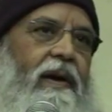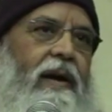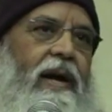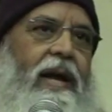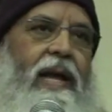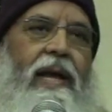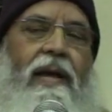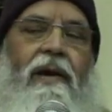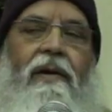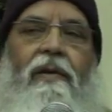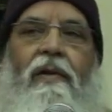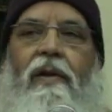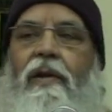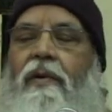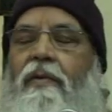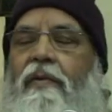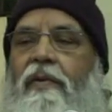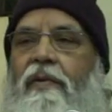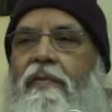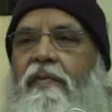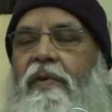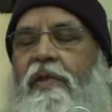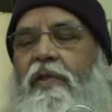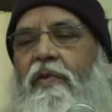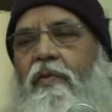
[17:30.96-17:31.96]
I have
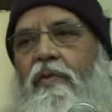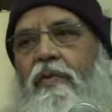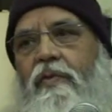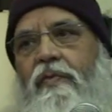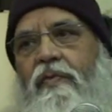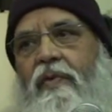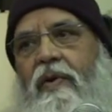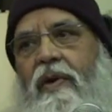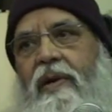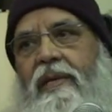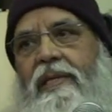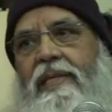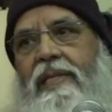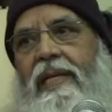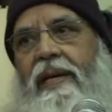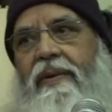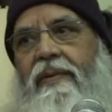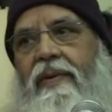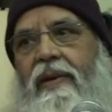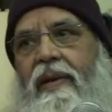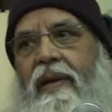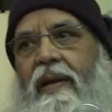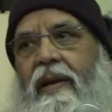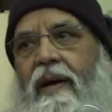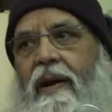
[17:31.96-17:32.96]
lived with you for
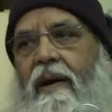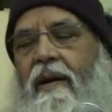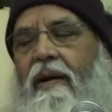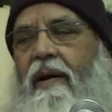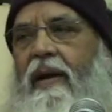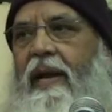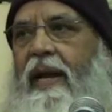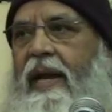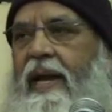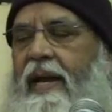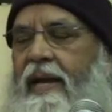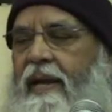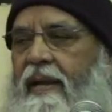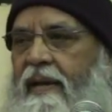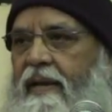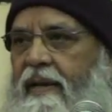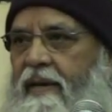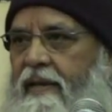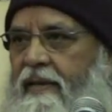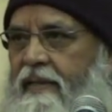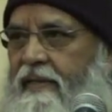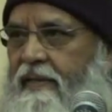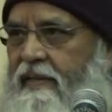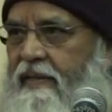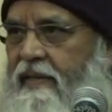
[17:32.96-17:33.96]
seven or eight
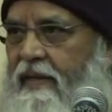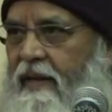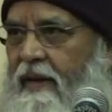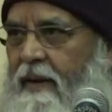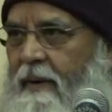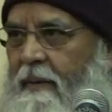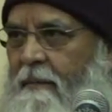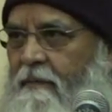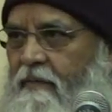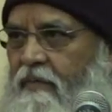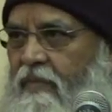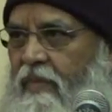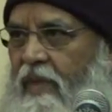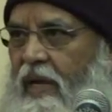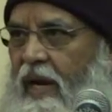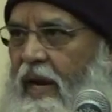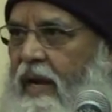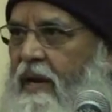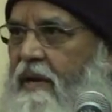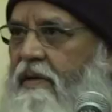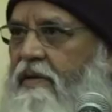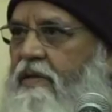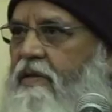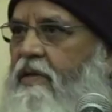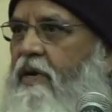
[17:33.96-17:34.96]
years. I
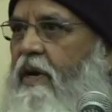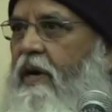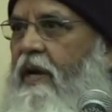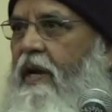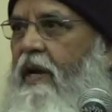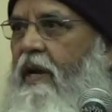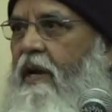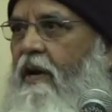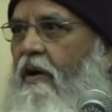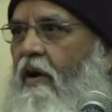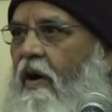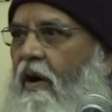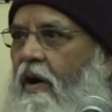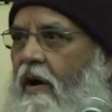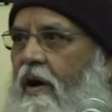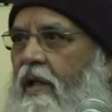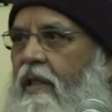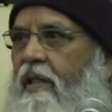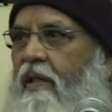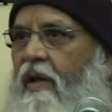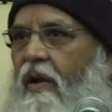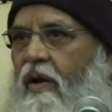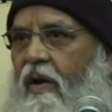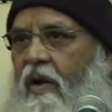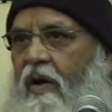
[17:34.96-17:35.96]
have studied
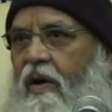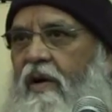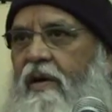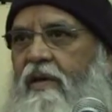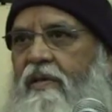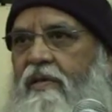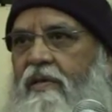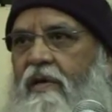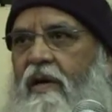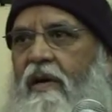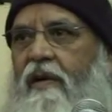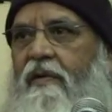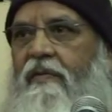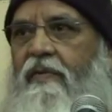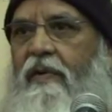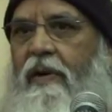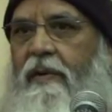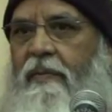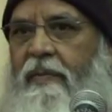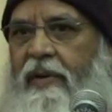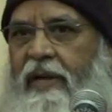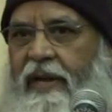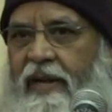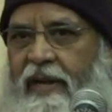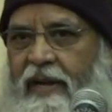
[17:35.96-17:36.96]
all the laws of
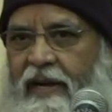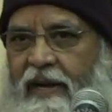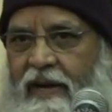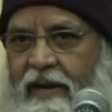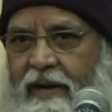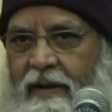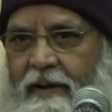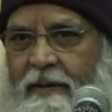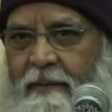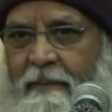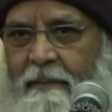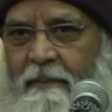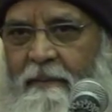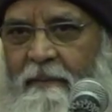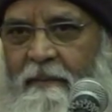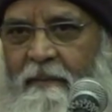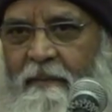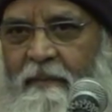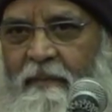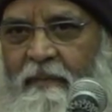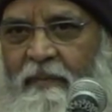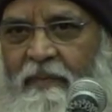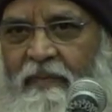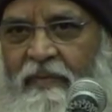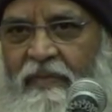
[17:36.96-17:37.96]
America.
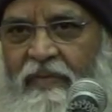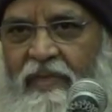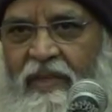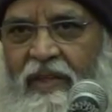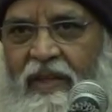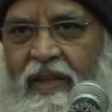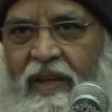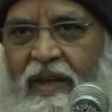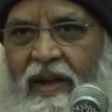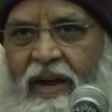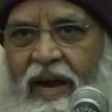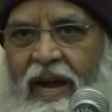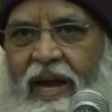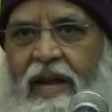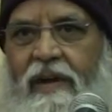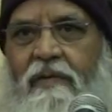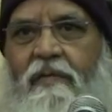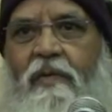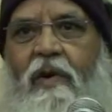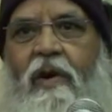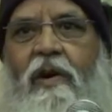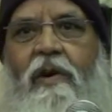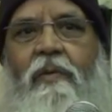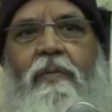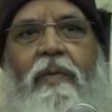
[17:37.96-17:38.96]
I
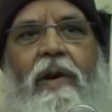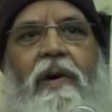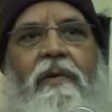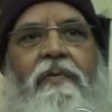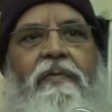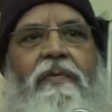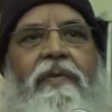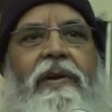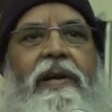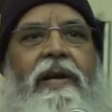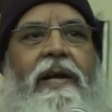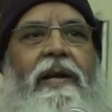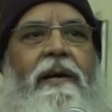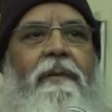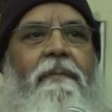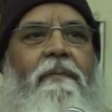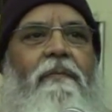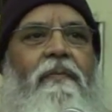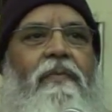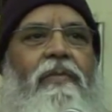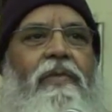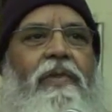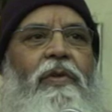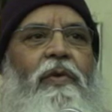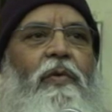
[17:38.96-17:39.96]
want my
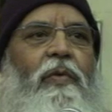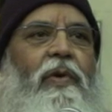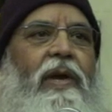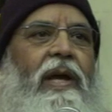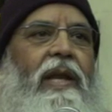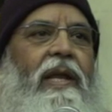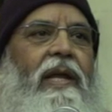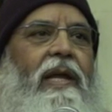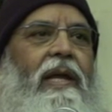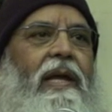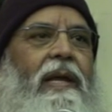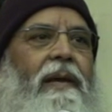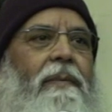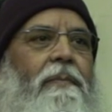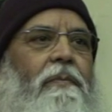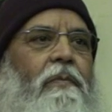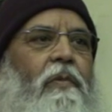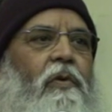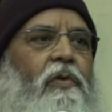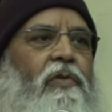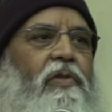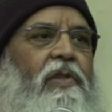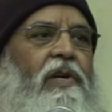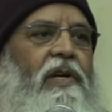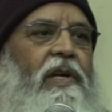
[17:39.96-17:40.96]
freedom. You can keep
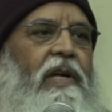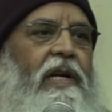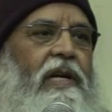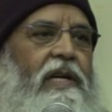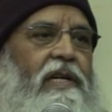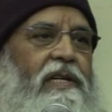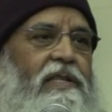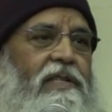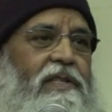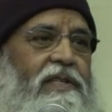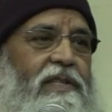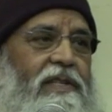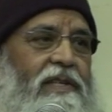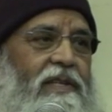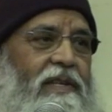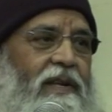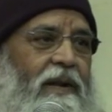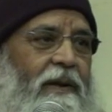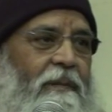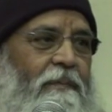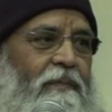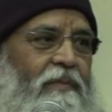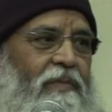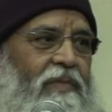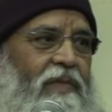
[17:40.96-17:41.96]
both the kids.
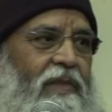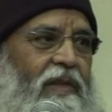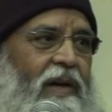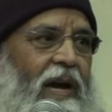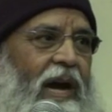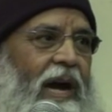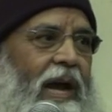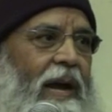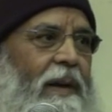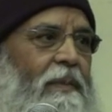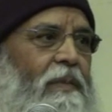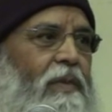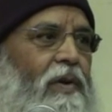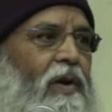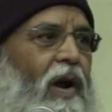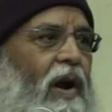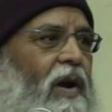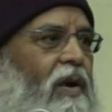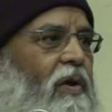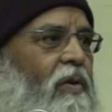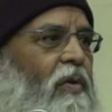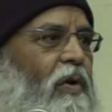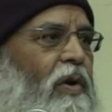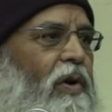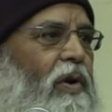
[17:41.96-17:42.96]
I am
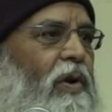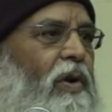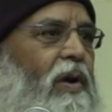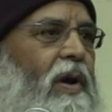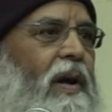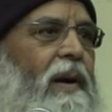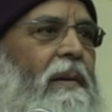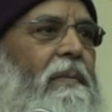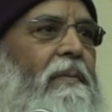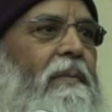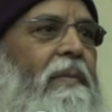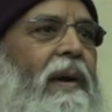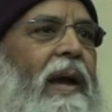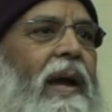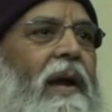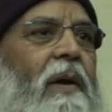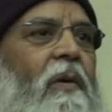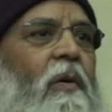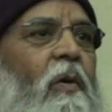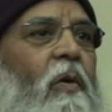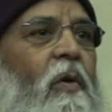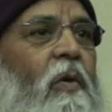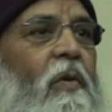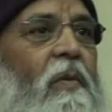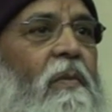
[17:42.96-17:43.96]
not going to come back
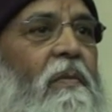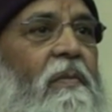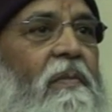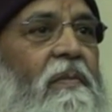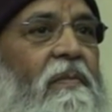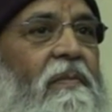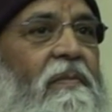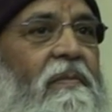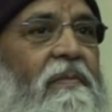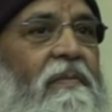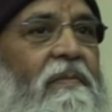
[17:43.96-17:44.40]
home.